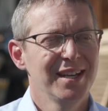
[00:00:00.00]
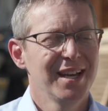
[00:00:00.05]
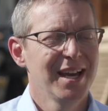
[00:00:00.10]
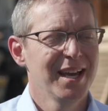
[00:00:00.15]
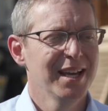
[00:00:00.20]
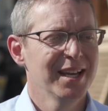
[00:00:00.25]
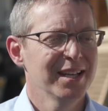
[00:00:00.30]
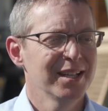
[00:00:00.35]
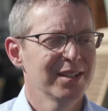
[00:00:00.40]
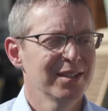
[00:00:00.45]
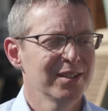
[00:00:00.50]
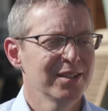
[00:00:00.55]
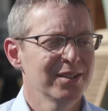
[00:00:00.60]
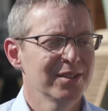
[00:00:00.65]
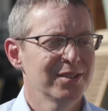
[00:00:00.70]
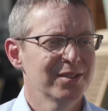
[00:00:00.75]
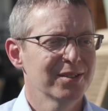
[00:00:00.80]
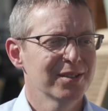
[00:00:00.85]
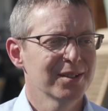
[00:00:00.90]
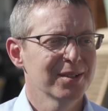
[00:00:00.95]

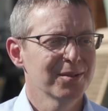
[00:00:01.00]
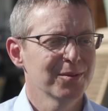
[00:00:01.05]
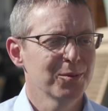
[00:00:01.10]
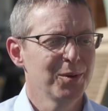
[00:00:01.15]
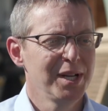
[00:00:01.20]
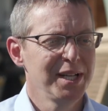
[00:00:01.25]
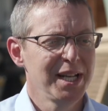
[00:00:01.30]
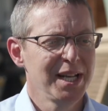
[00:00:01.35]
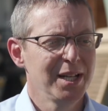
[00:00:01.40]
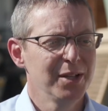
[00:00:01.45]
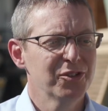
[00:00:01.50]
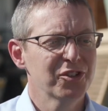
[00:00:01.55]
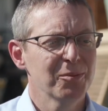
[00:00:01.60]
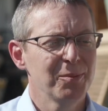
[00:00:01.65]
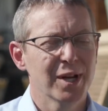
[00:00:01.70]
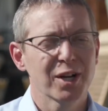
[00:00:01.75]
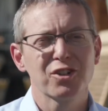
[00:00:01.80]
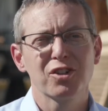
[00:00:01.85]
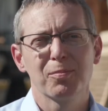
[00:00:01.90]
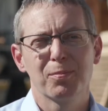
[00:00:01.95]
and we needed
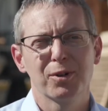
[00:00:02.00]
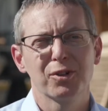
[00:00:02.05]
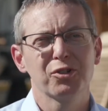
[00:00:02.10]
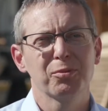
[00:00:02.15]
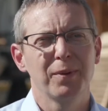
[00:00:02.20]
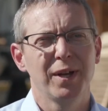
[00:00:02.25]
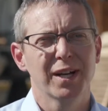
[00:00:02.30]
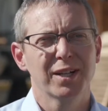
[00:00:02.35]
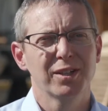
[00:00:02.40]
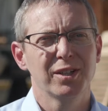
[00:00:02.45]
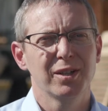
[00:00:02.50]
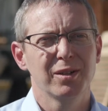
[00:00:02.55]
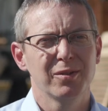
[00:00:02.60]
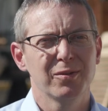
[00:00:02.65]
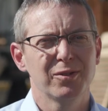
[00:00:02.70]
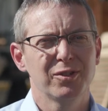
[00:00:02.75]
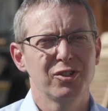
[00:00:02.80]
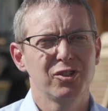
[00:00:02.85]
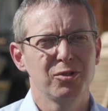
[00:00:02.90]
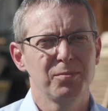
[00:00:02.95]
some extra
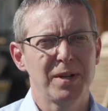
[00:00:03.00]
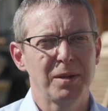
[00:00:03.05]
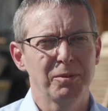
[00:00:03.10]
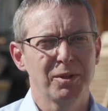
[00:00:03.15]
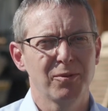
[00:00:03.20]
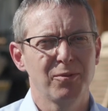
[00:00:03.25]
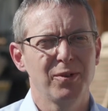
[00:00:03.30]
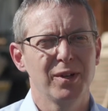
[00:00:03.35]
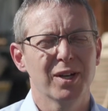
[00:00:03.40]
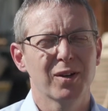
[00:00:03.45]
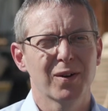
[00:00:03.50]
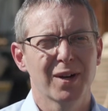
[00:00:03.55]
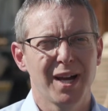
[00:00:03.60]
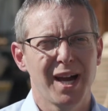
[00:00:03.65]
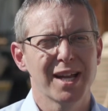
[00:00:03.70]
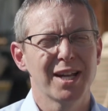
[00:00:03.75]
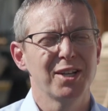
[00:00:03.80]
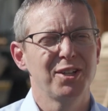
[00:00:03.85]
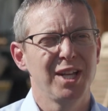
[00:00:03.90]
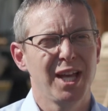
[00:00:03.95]
perspective to be able to figure out
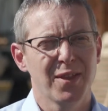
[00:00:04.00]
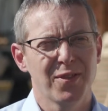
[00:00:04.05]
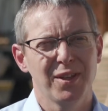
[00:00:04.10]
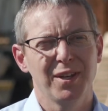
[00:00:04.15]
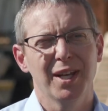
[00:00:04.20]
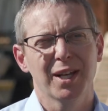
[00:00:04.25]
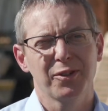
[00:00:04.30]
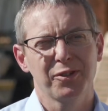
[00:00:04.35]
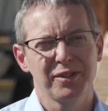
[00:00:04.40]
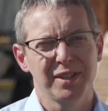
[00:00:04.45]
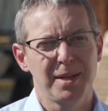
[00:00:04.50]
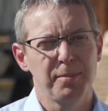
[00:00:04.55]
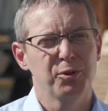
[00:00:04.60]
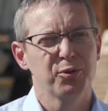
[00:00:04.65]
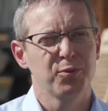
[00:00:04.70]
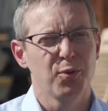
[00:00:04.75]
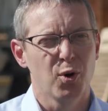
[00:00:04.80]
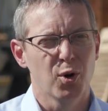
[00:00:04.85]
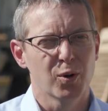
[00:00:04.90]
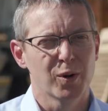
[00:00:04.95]
how to take the next leaps
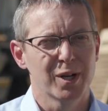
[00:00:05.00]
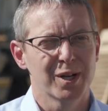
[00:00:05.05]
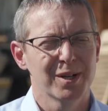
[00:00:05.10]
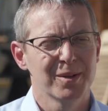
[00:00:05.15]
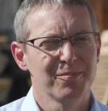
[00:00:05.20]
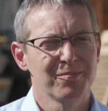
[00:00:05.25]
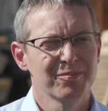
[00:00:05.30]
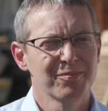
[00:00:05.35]
forward.